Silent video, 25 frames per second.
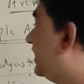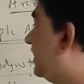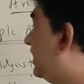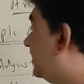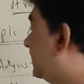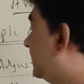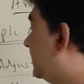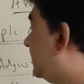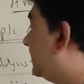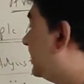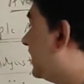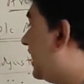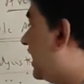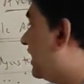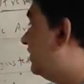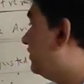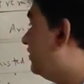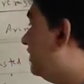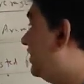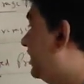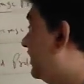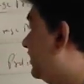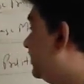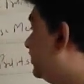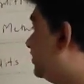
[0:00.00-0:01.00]
write like that.
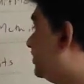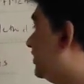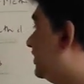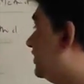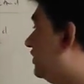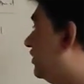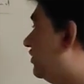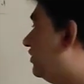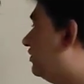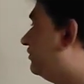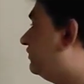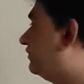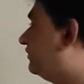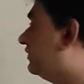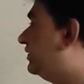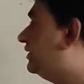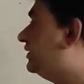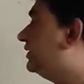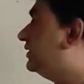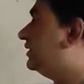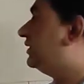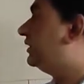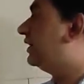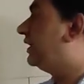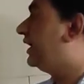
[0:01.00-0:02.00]
Calculation of
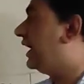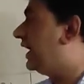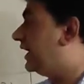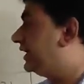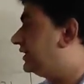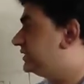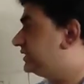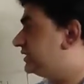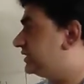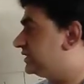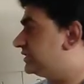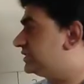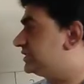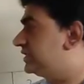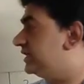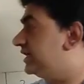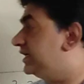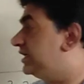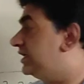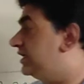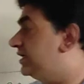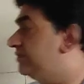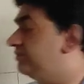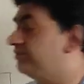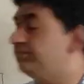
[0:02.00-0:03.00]

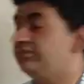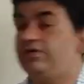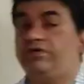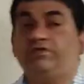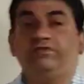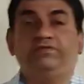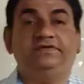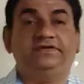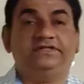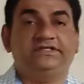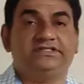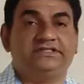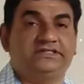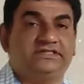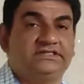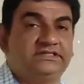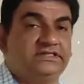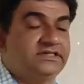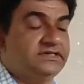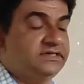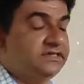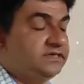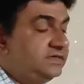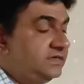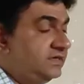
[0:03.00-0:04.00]
adjusted profits.
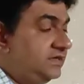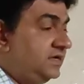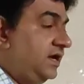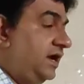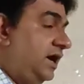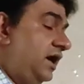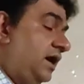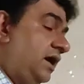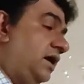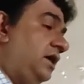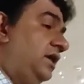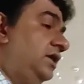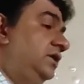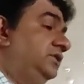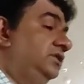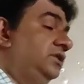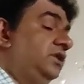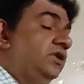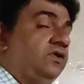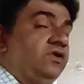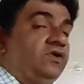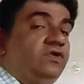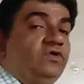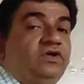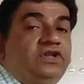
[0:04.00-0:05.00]

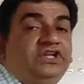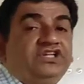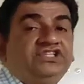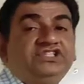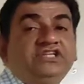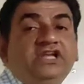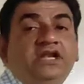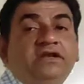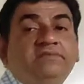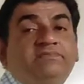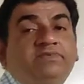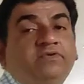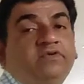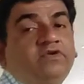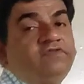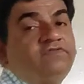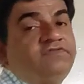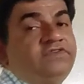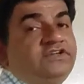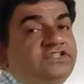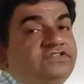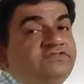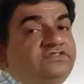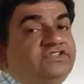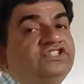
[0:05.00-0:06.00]
The original
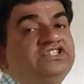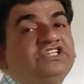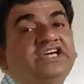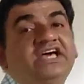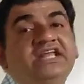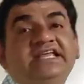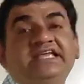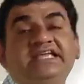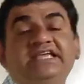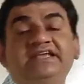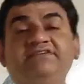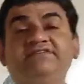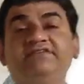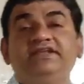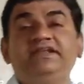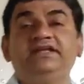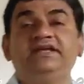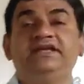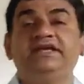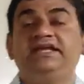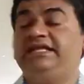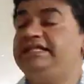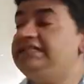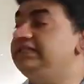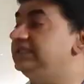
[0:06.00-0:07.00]
profits which are given
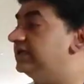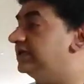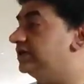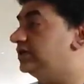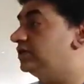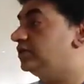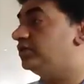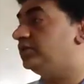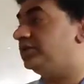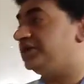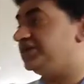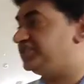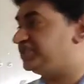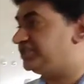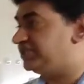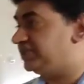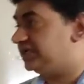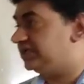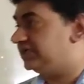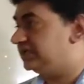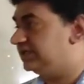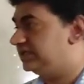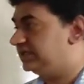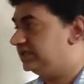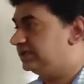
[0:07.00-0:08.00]
in the
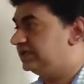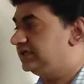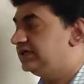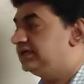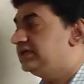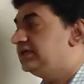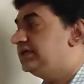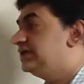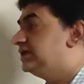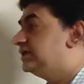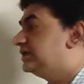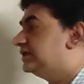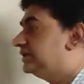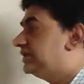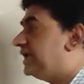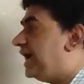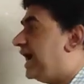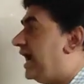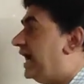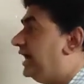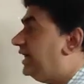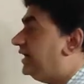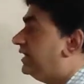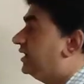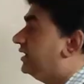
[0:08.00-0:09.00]
question,
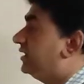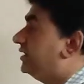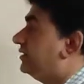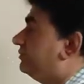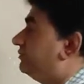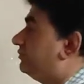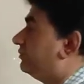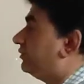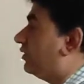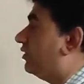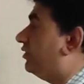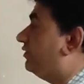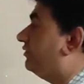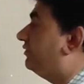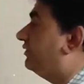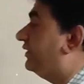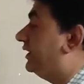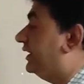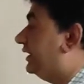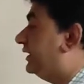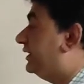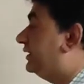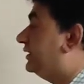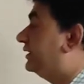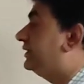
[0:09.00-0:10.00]
that
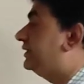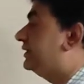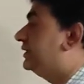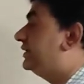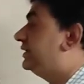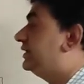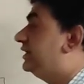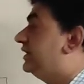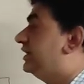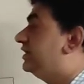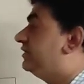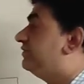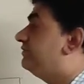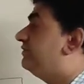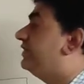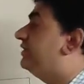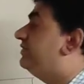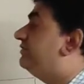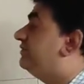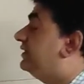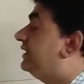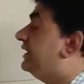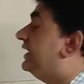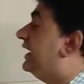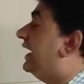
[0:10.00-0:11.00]
profit we
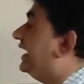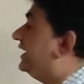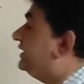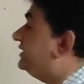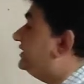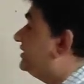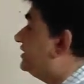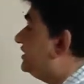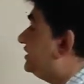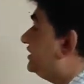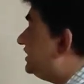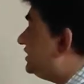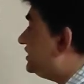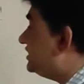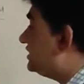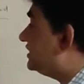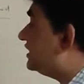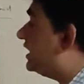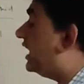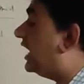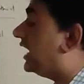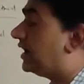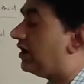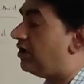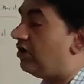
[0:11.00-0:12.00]
will adjust
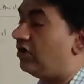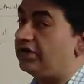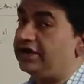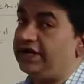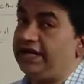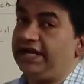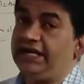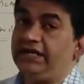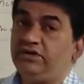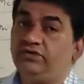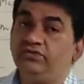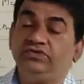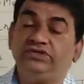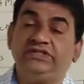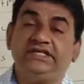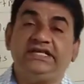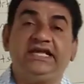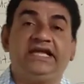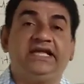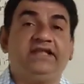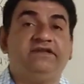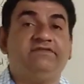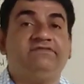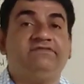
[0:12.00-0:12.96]
according to the